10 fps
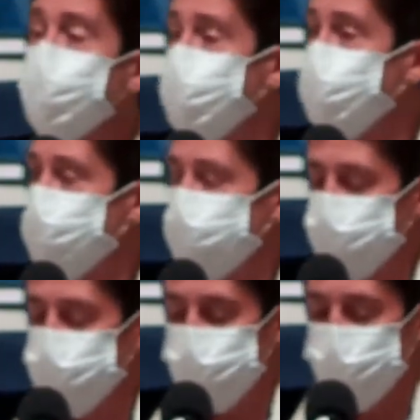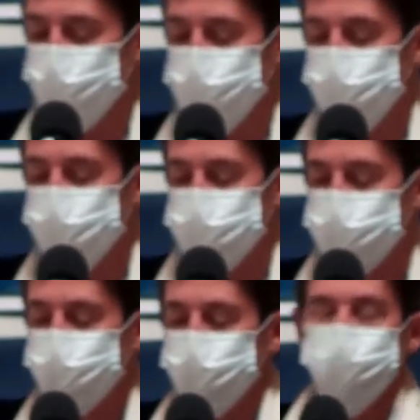ageism she
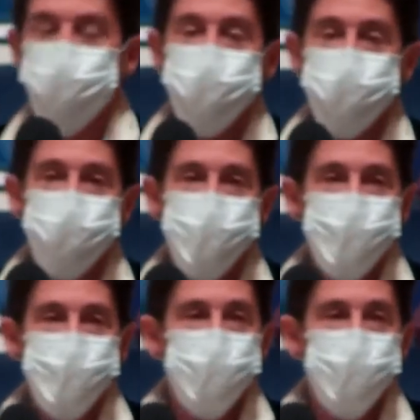perceived occurring,